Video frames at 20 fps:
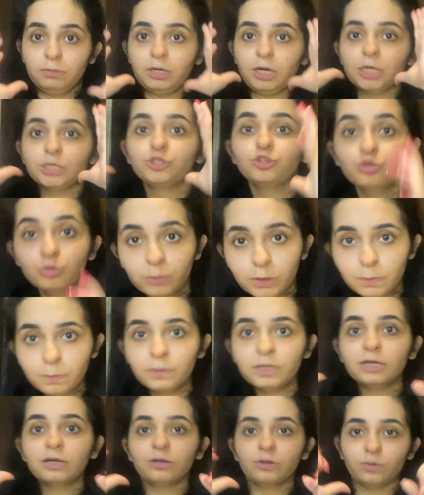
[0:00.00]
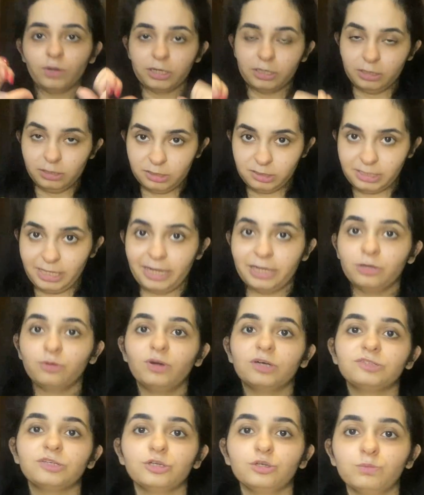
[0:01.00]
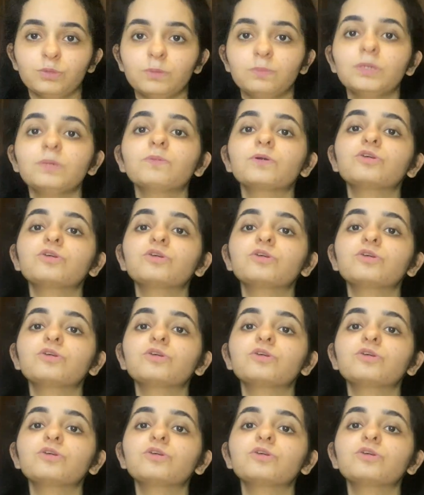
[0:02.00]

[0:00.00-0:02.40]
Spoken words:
a human being to understand you as a human being,